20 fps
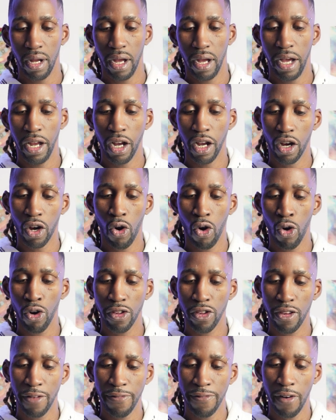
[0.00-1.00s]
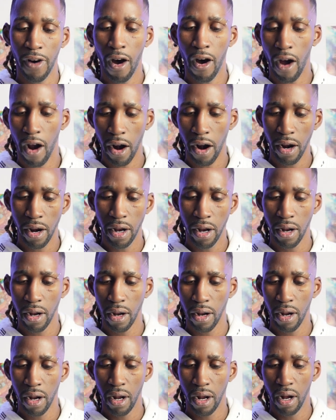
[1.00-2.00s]
In the courts afar,
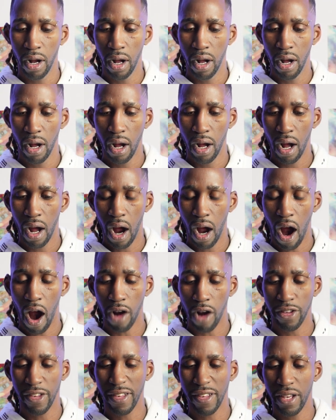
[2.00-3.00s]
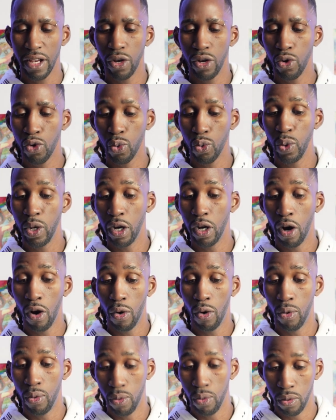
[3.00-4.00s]
our skills we
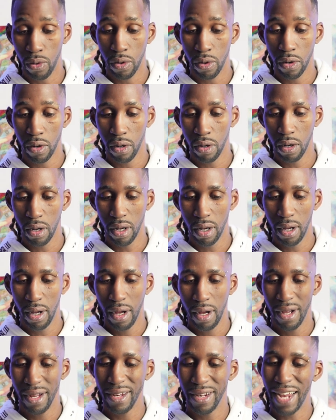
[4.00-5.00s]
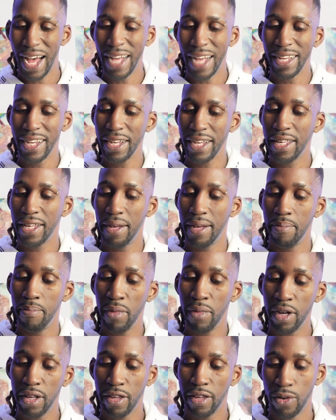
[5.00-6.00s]
hone, not just in
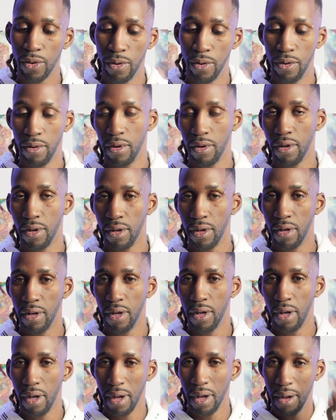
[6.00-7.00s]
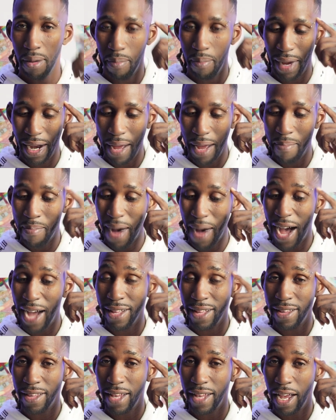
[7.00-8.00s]
muscle, but in
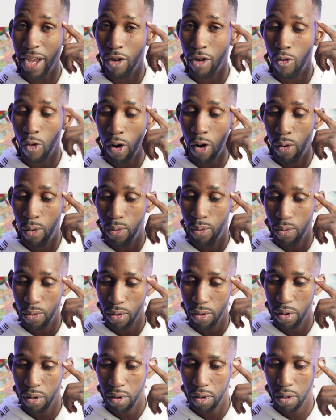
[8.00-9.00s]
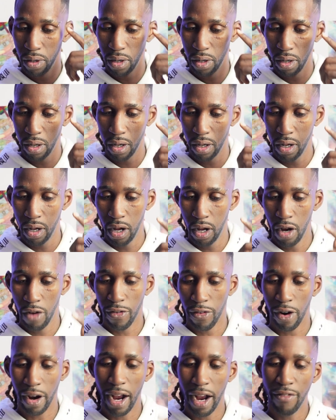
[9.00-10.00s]
mindset grown.
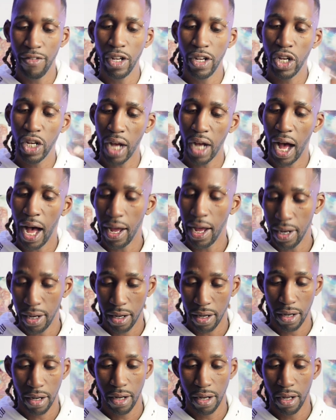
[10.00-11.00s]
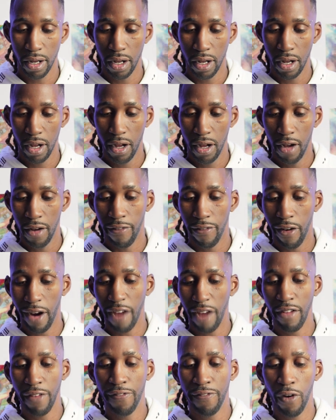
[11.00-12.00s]
For every shot, for
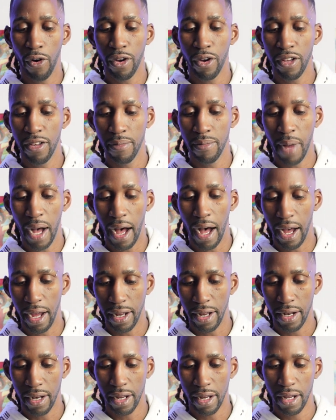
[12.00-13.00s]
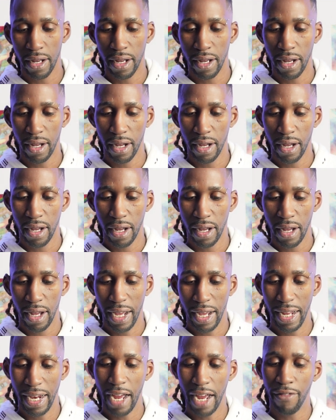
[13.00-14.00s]
every focused mind,
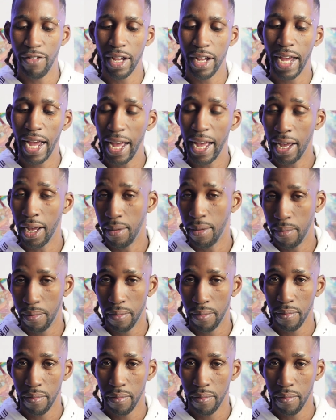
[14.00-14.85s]
in every game,